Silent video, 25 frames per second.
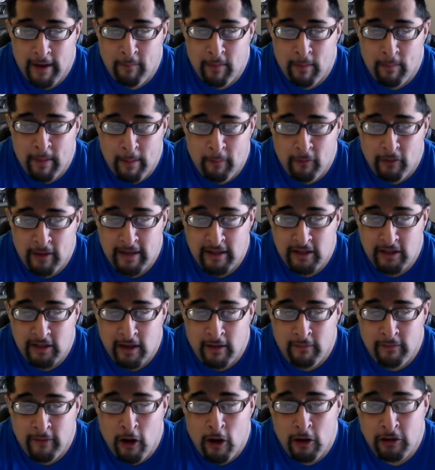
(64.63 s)
in remembrance
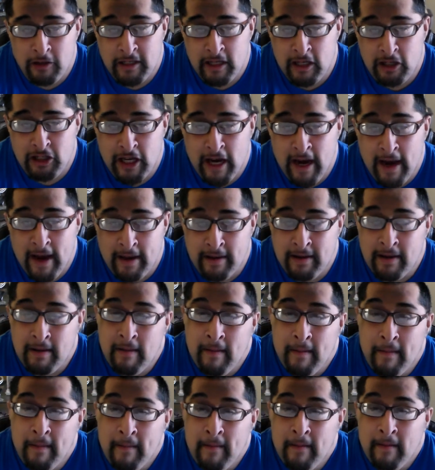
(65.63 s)
of Andre the Giant.
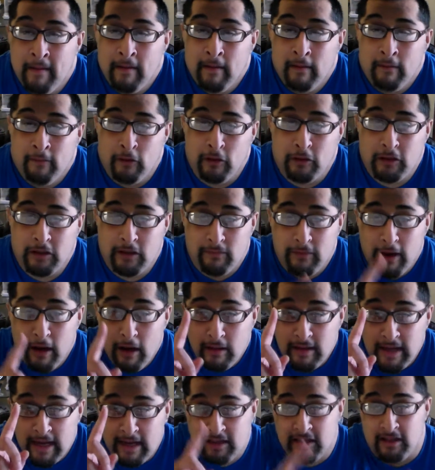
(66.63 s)
First of
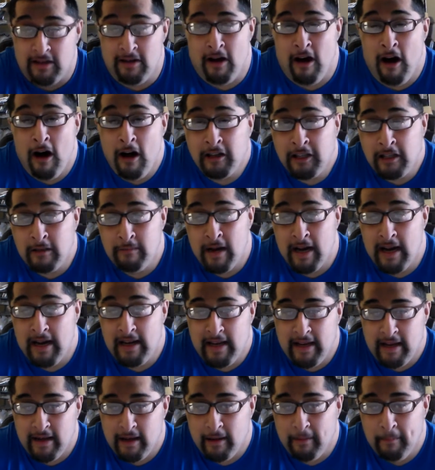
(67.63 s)
all, that's an awesome
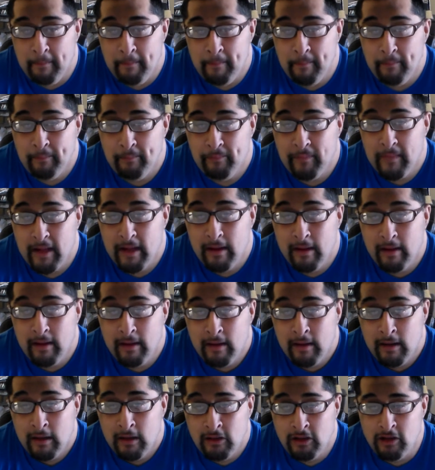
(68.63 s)
idea.
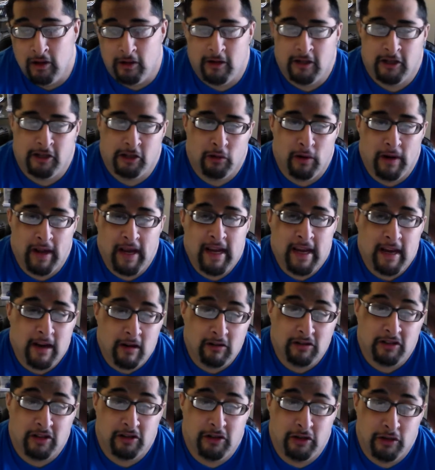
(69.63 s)
Took 30
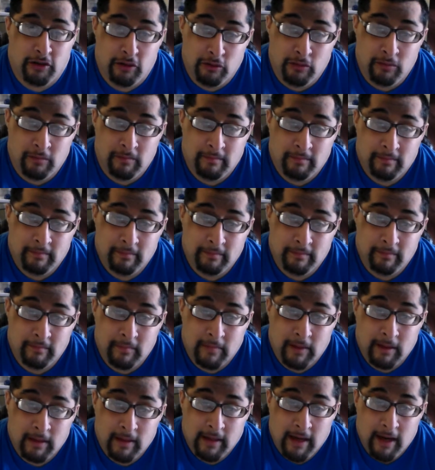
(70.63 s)
years to do,
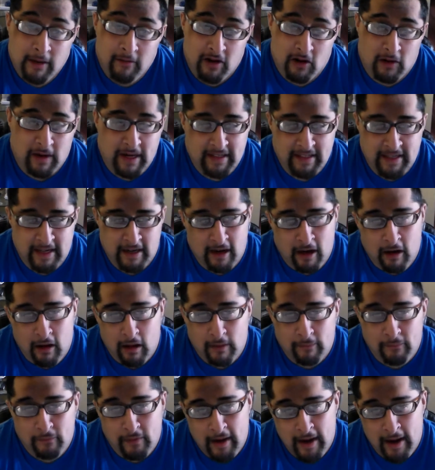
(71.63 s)
even though he's in the
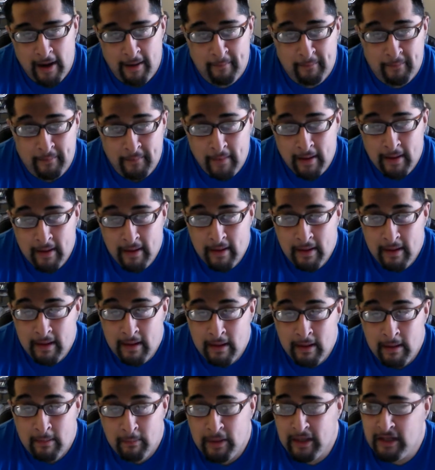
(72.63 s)
Hall of Fame.
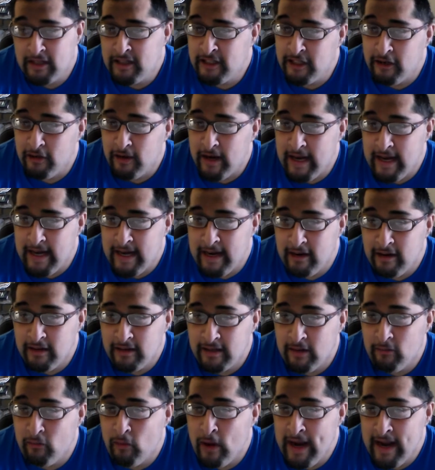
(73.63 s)
But 30
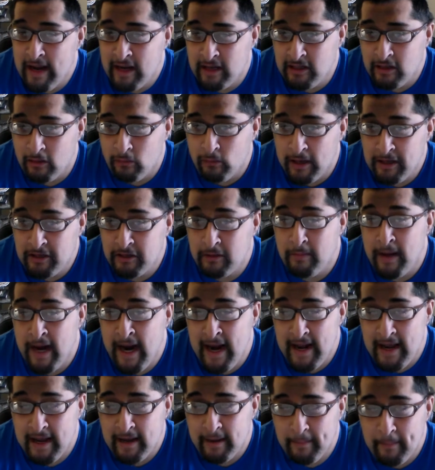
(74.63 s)
years and waiting until
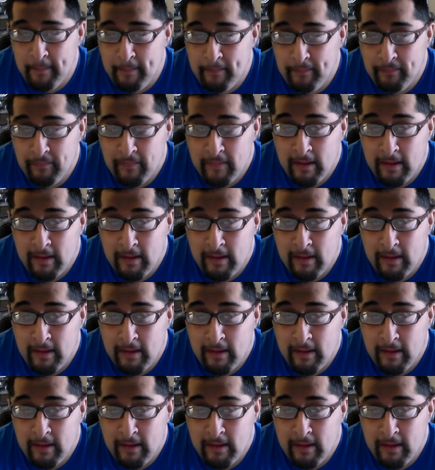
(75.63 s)
WrestleMania,